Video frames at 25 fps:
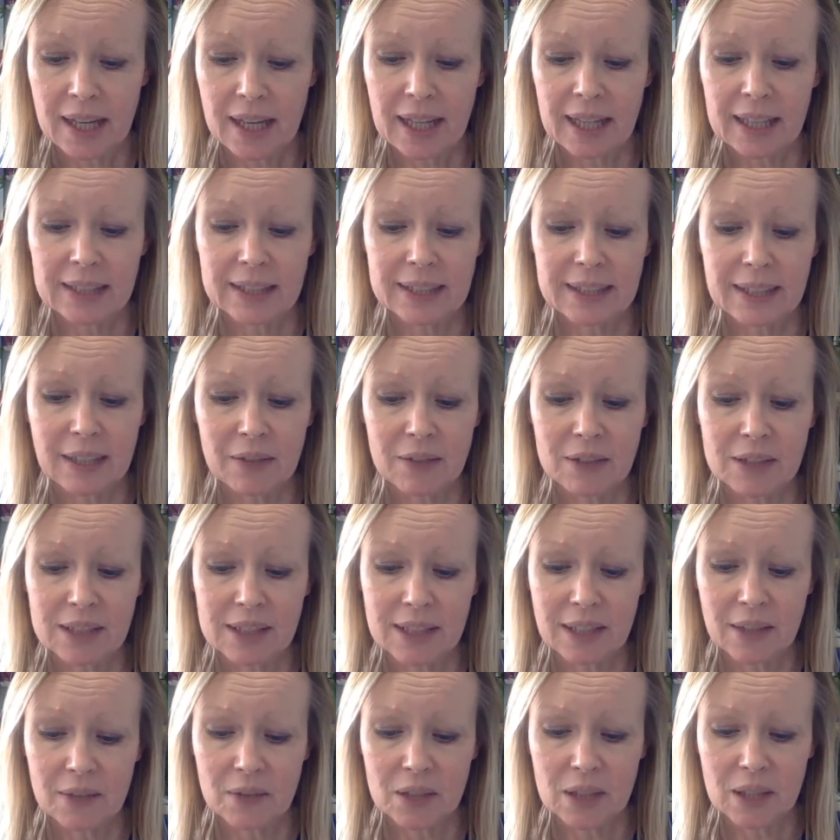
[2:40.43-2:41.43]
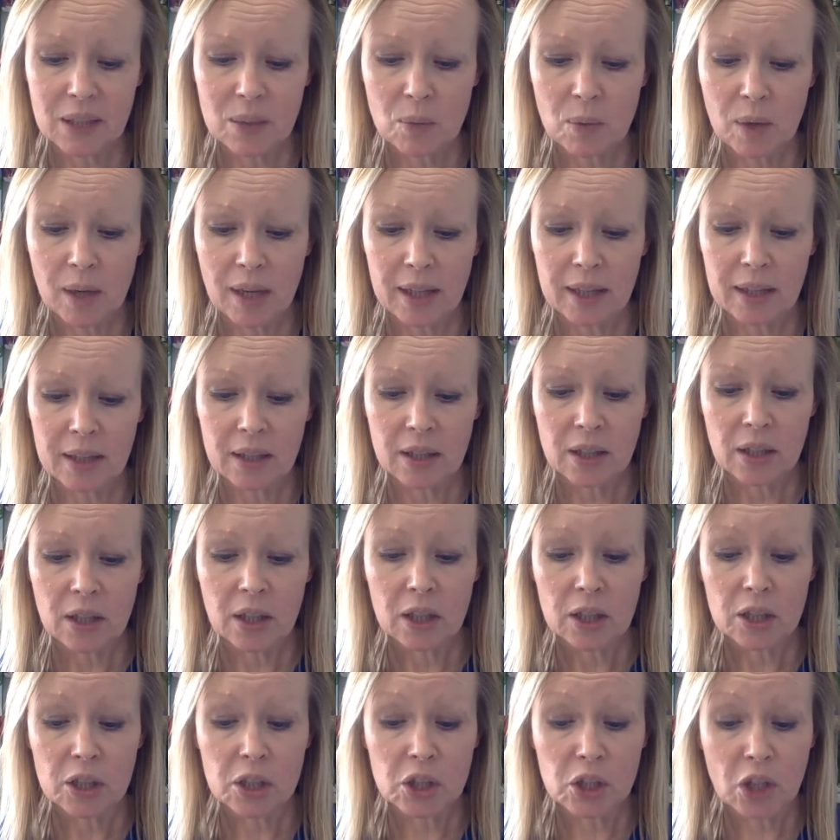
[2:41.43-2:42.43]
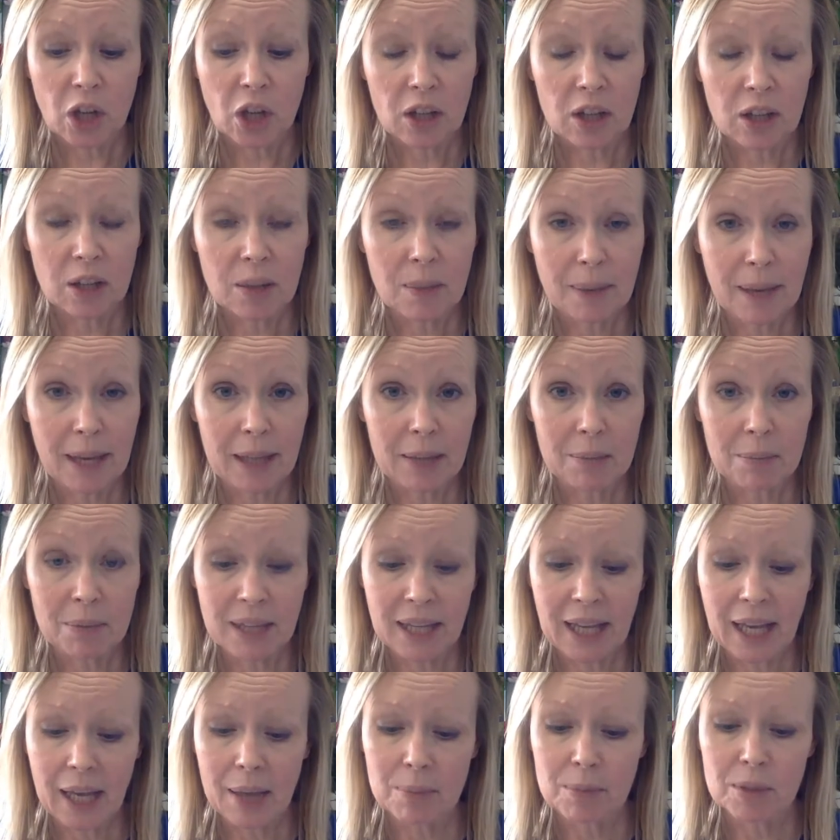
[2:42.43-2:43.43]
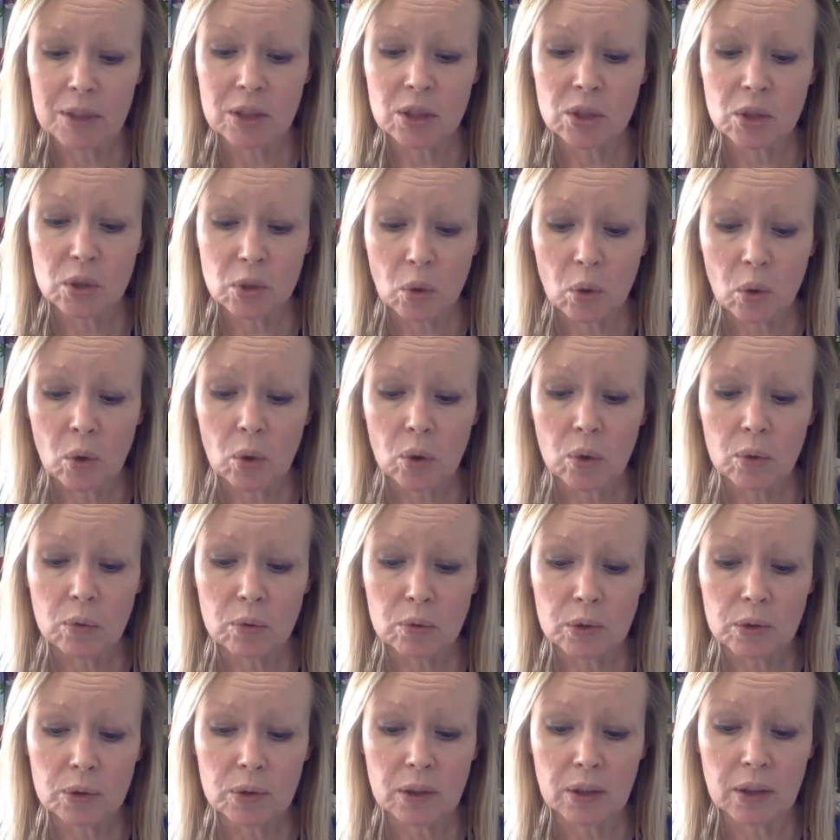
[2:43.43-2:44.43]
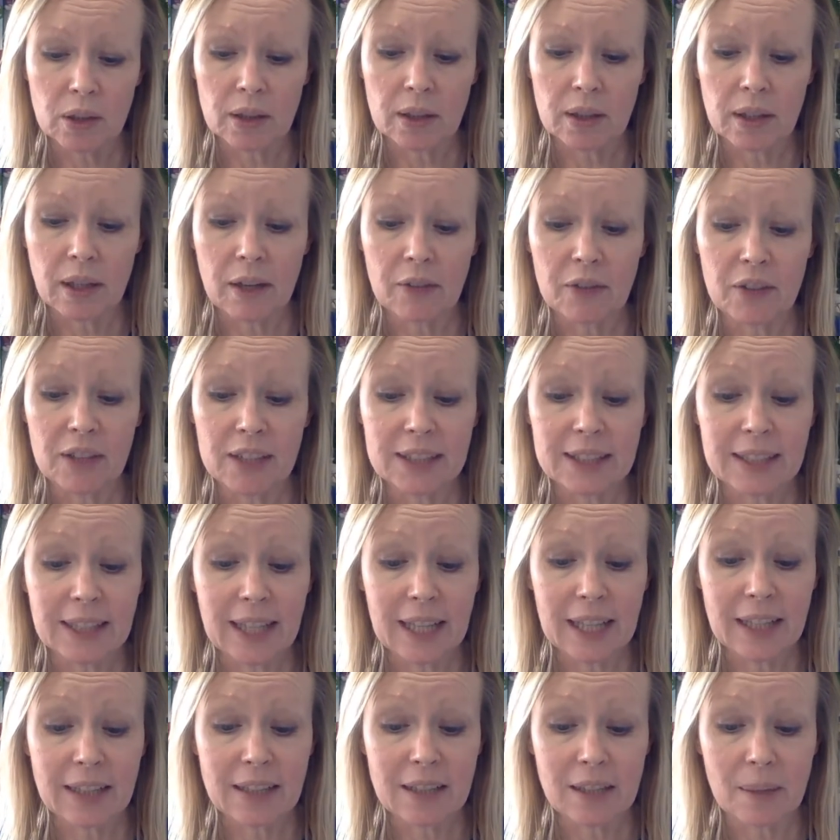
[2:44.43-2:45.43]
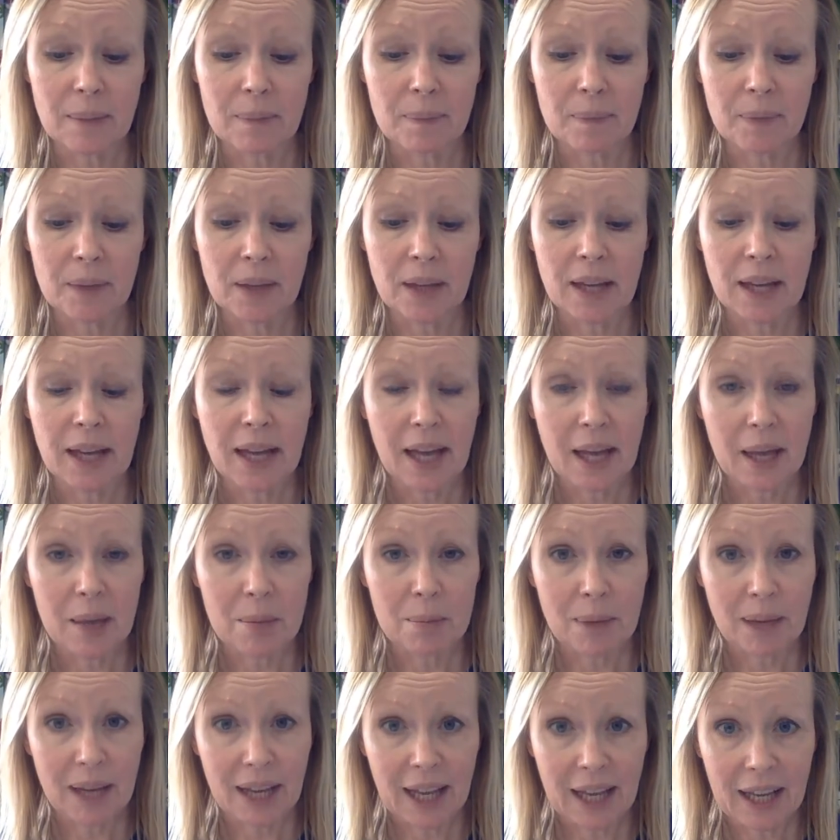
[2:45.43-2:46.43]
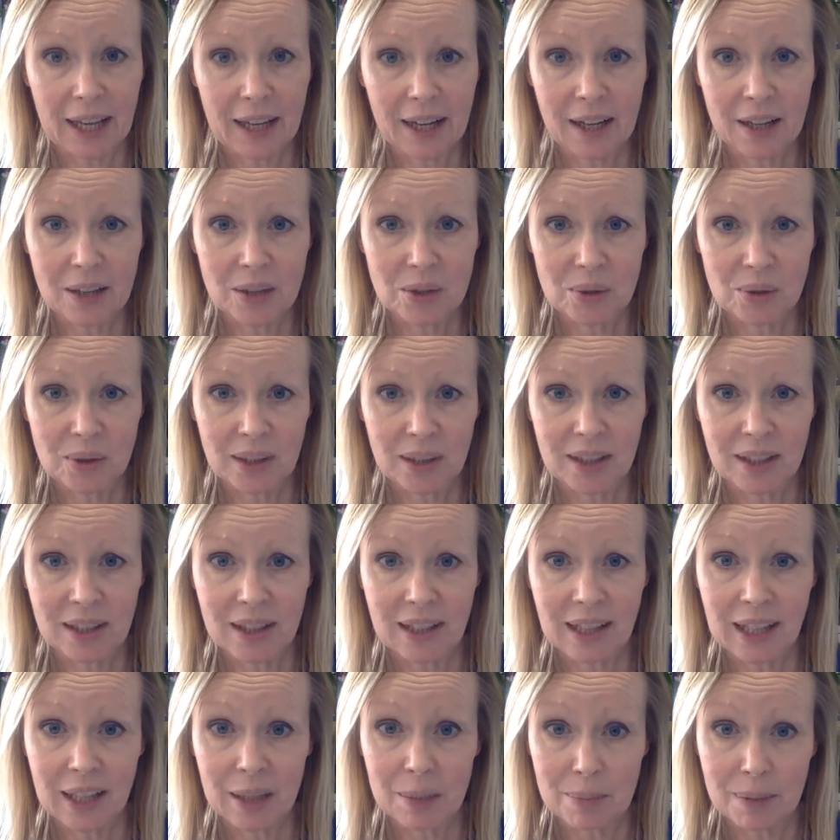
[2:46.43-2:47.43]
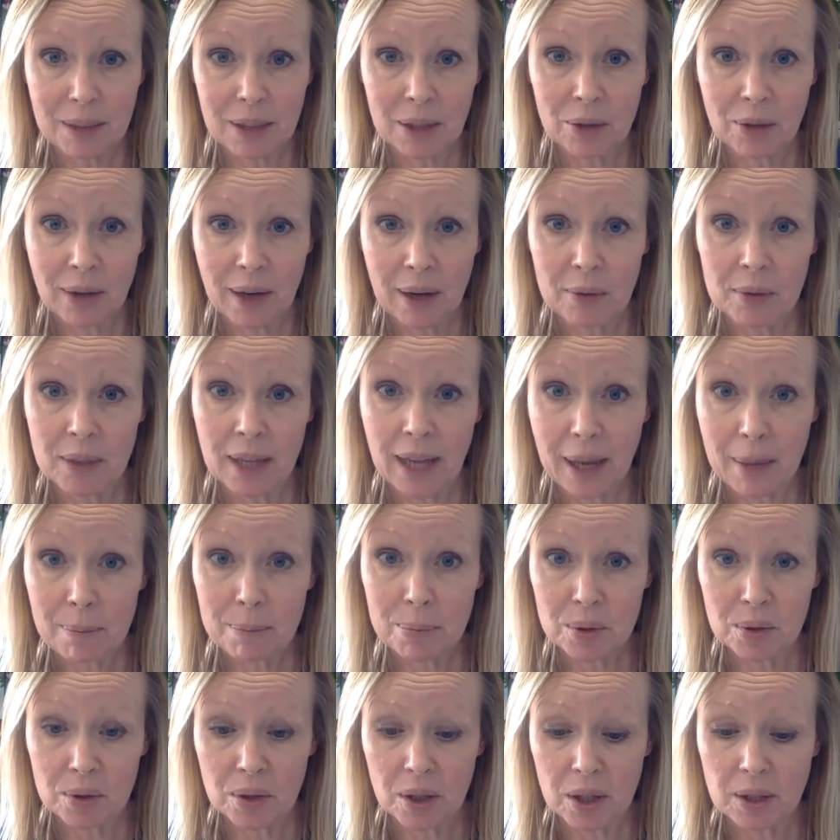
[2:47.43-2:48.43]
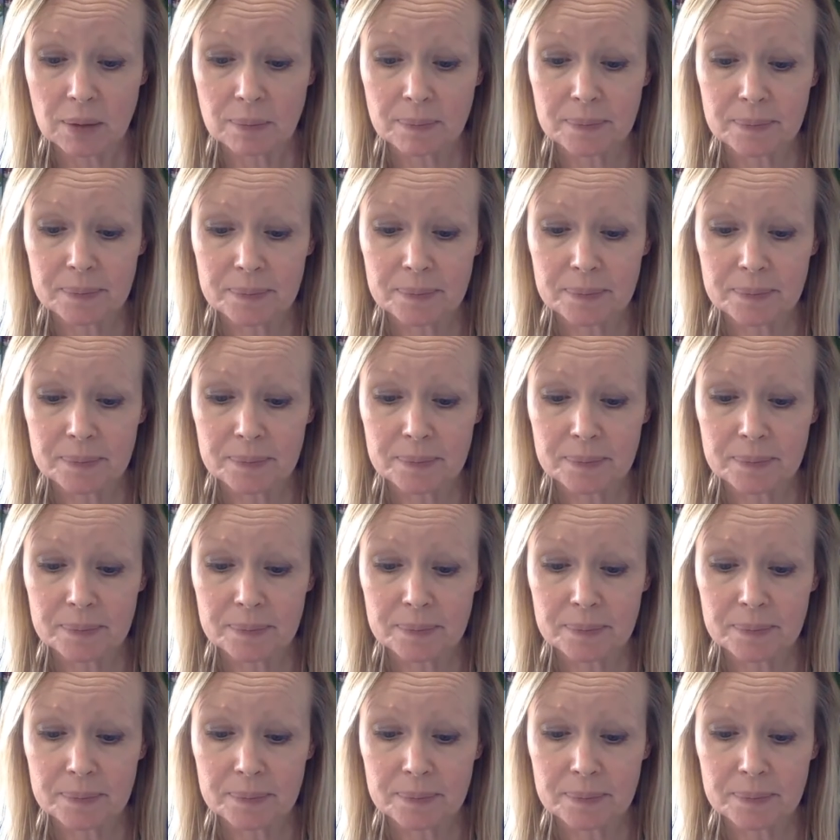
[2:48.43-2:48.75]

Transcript: In 771, Charlemagne became the sole ruler of his kingdom, and by 800, he had been crowned emperor.